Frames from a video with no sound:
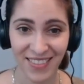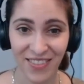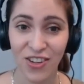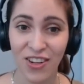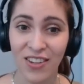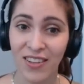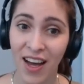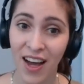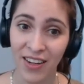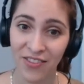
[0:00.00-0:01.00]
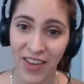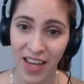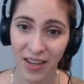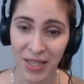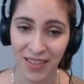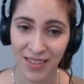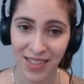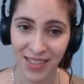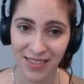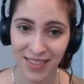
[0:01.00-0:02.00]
for mm-hmm. a lot of families.